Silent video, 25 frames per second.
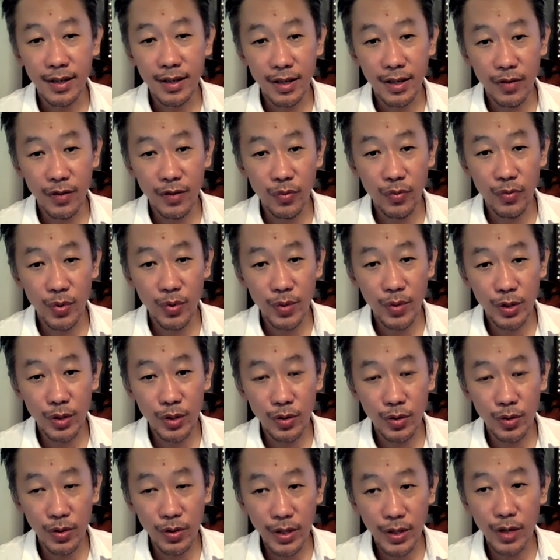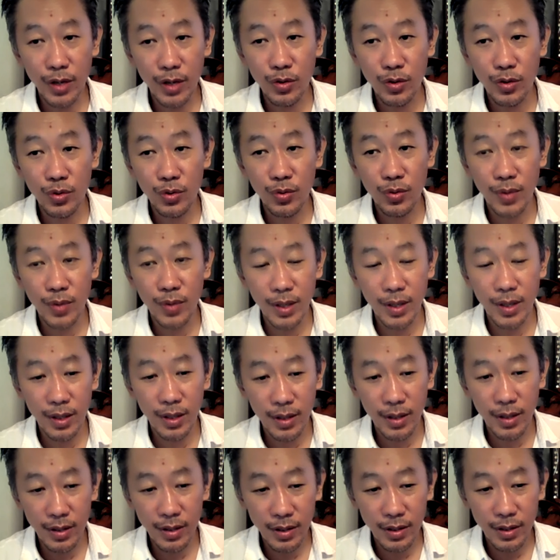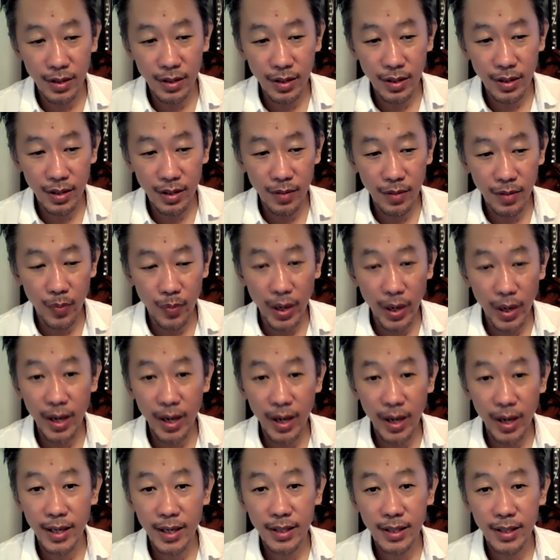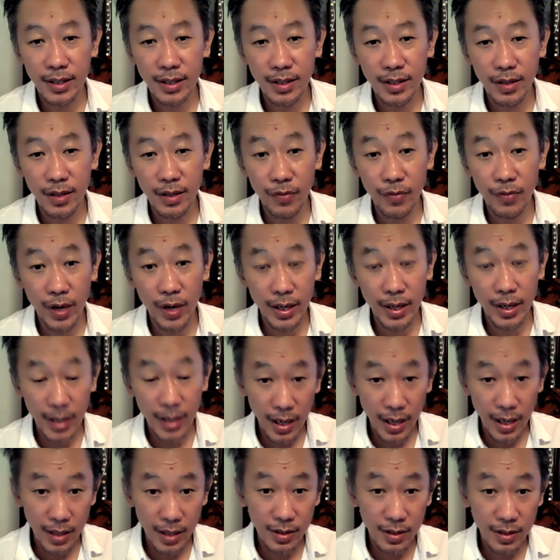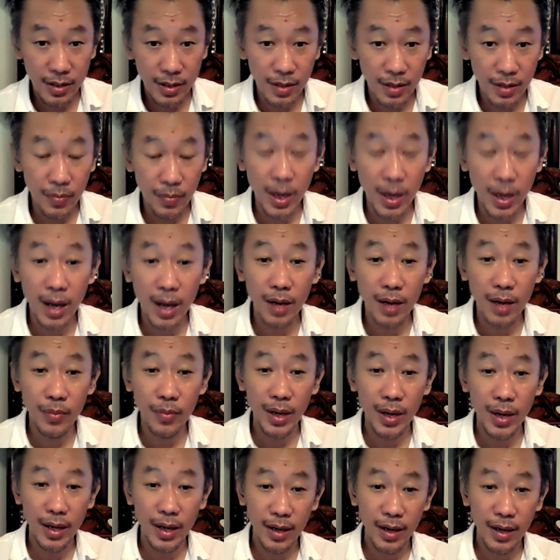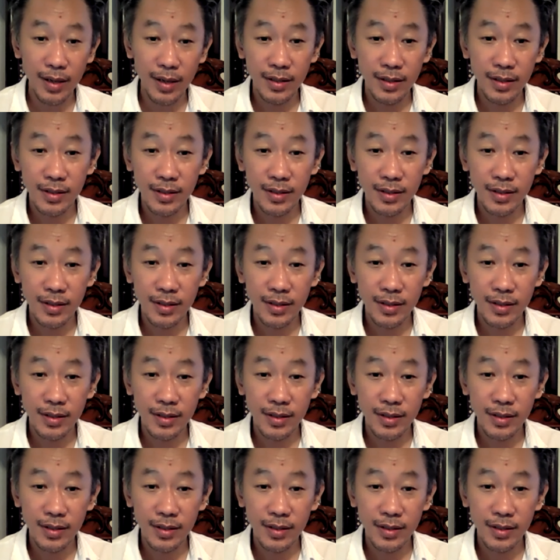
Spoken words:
If we were to look into the play, the divine dance, the Maha Maya